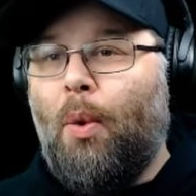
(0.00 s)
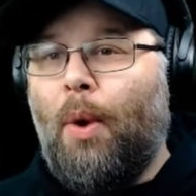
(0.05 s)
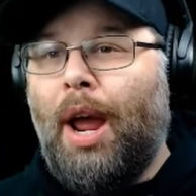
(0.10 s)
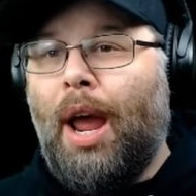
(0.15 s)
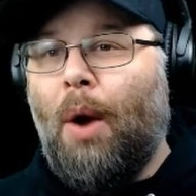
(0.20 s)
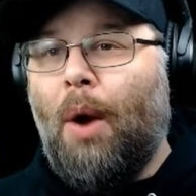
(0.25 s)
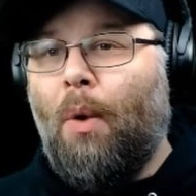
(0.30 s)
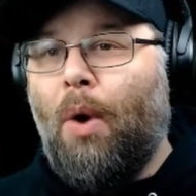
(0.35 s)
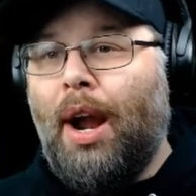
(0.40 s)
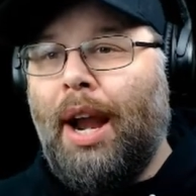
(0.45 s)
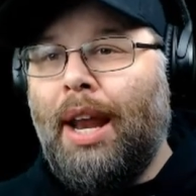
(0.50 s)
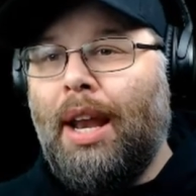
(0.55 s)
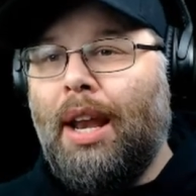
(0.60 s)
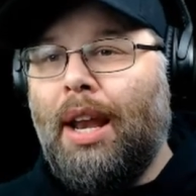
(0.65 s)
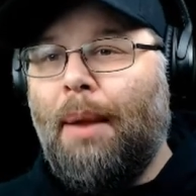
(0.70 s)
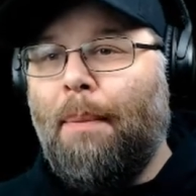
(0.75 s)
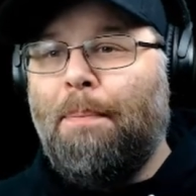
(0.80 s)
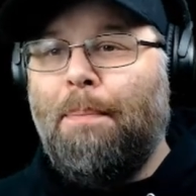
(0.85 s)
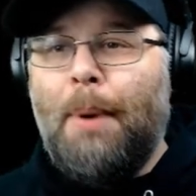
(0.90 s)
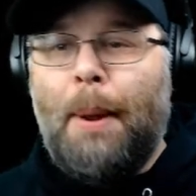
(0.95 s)
I want it,
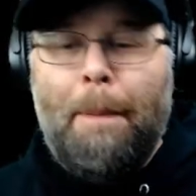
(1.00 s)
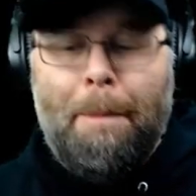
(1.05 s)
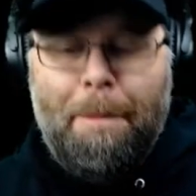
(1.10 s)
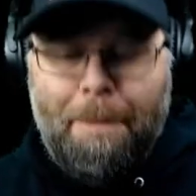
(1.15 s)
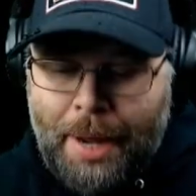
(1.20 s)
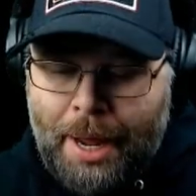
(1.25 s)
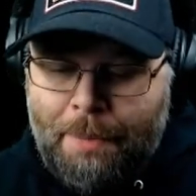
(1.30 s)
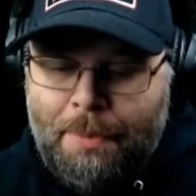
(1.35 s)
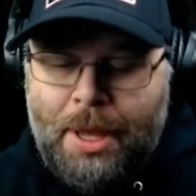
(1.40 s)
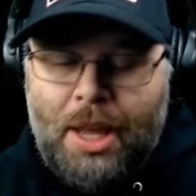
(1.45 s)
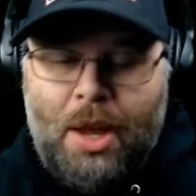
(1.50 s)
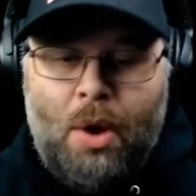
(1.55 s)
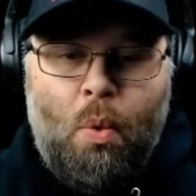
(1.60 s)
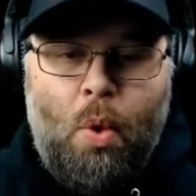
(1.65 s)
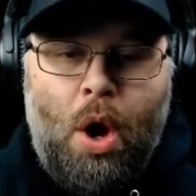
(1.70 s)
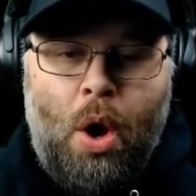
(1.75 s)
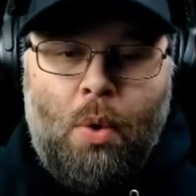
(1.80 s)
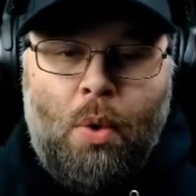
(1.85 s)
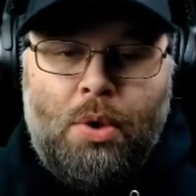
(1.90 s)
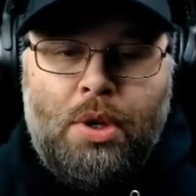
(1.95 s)
but maybe it
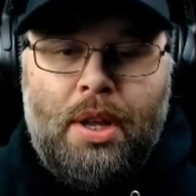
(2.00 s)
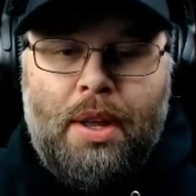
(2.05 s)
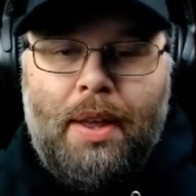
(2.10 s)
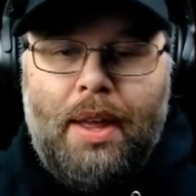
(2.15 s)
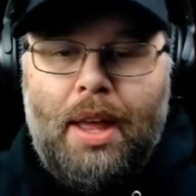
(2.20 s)
won't.